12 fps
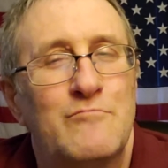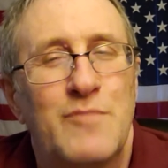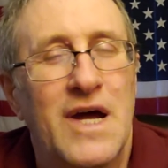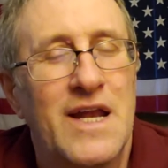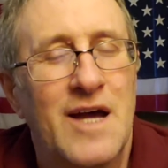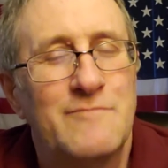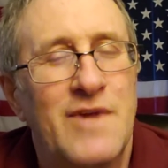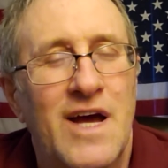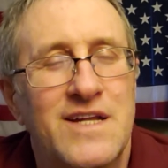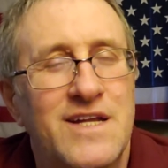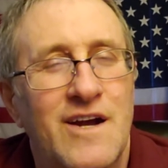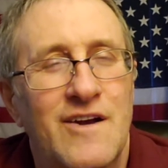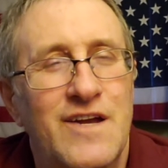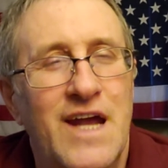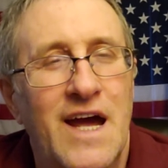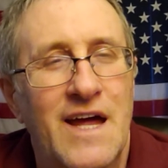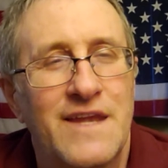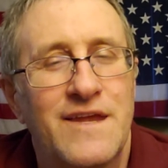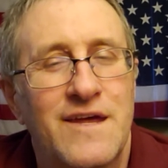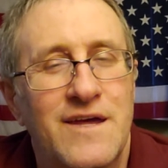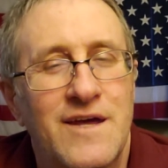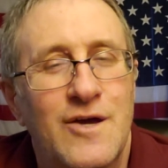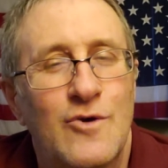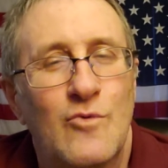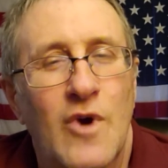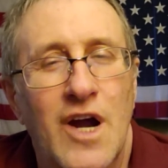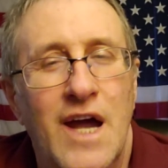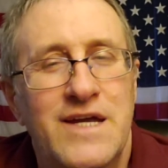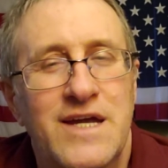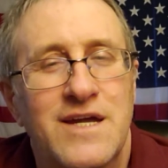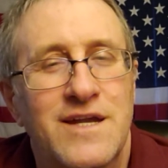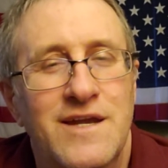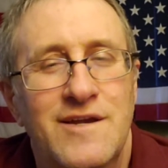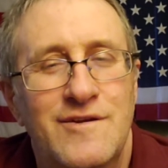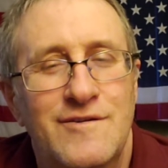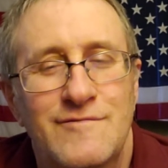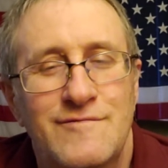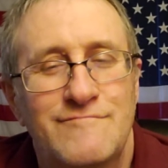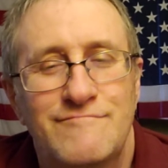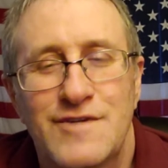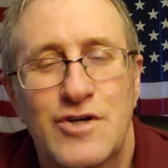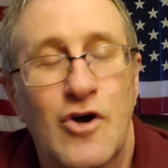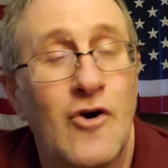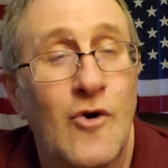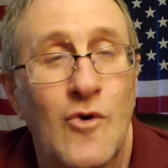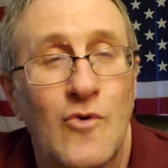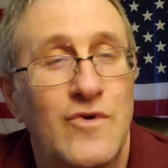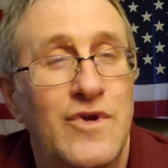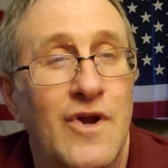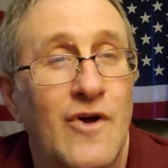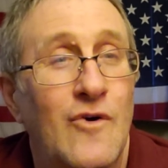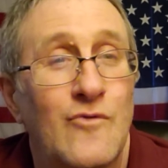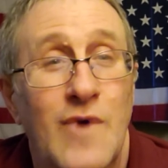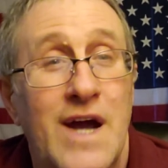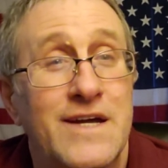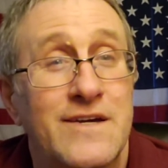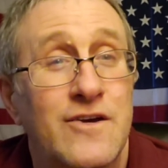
but I'm not there yet where I can code, write